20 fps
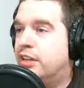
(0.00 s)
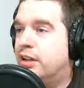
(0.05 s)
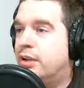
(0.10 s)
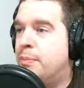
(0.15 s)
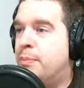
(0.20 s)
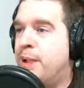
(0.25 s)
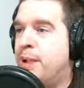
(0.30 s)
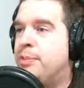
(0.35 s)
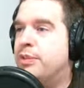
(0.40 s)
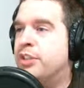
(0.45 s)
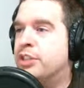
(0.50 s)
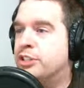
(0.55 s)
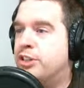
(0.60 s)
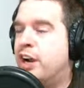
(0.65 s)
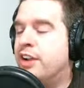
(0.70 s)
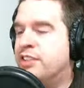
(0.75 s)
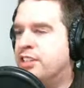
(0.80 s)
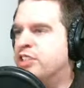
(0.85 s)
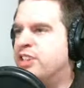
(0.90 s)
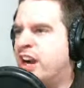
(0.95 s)
Maybe is
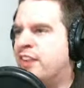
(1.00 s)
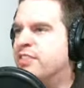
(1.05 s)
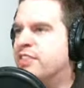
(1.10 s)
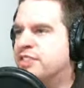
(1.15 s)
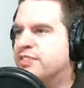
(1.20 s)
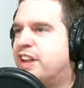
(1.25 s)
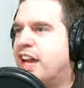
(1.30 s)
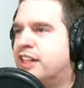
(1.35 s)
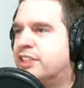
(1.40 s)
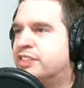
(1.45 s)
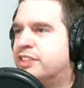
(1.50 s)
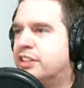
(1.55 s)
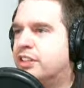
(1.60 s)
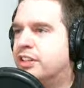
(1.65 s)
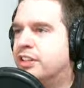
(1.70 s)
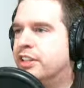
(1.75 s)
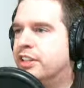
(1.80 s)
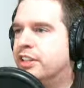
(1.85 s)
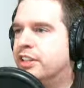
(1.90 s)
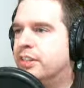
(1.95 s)
the drive just faster
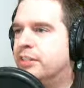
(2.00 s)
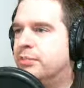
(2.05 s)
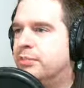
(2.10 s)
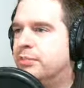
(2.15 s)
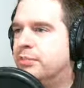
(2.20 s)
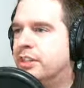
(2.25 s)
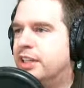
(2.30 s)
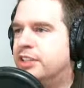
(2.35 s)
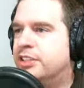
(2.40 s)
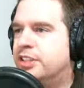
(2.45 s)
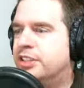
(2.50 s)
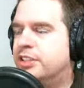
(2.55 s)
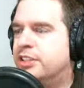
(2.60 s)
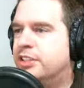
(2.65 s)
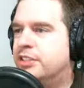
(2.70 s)
on the PlayStation?